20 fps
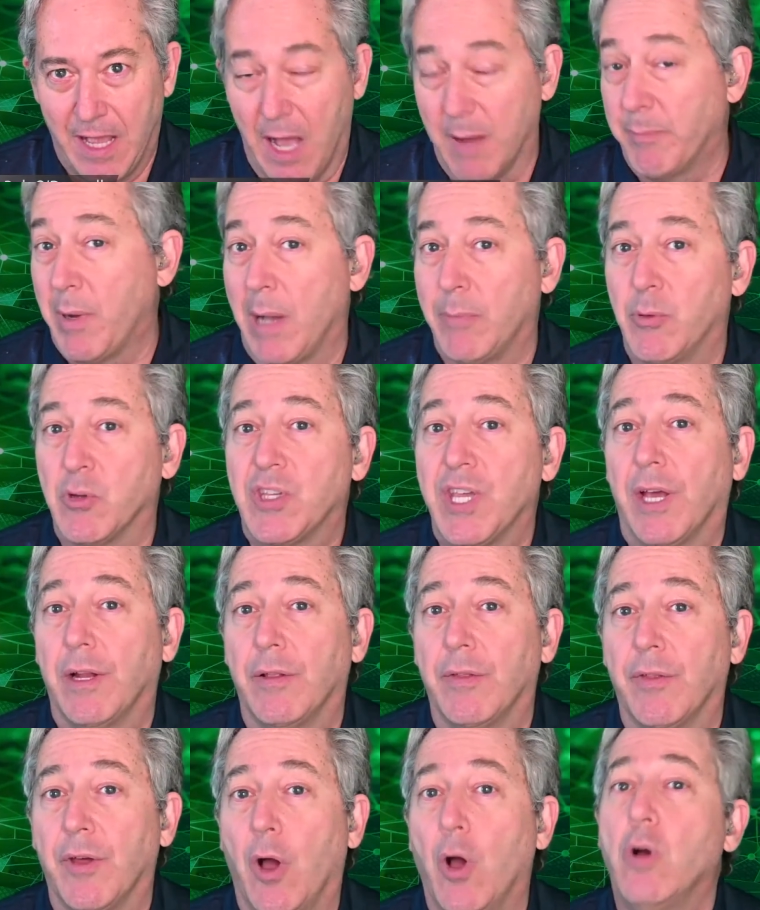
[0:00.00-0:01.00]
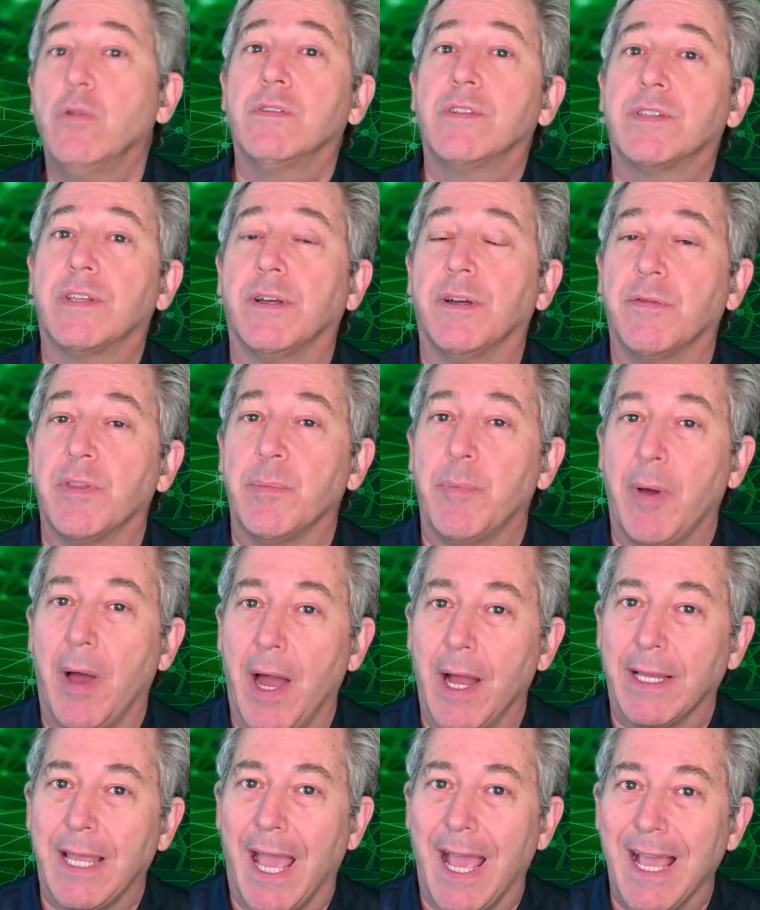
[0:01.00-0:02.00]
Bob O'Donnell, the host of the
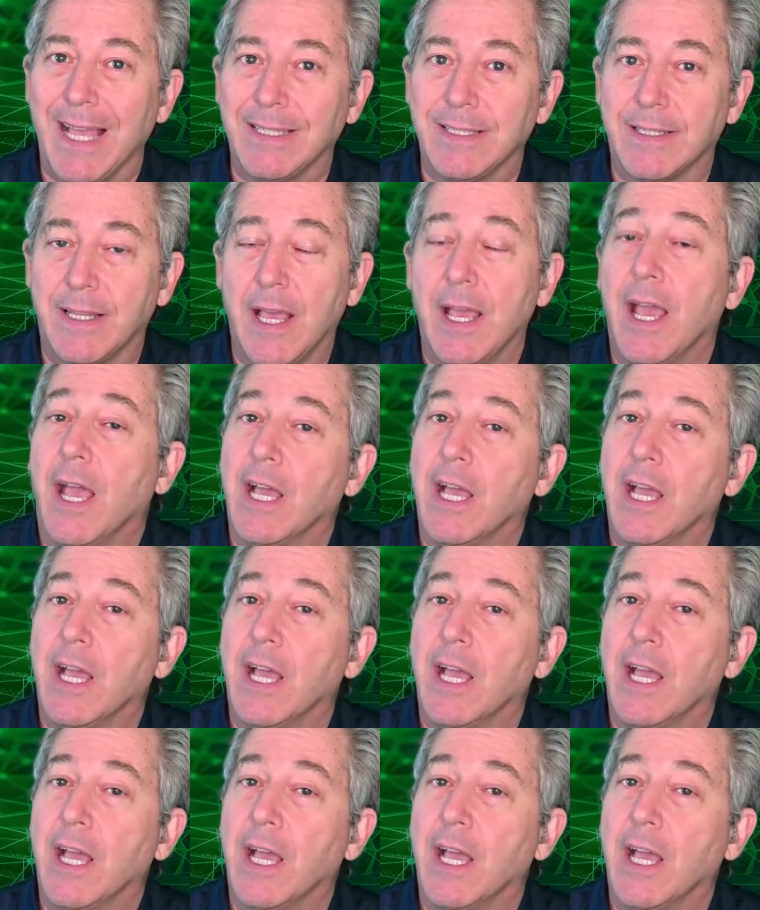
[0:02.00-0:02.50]
podcast,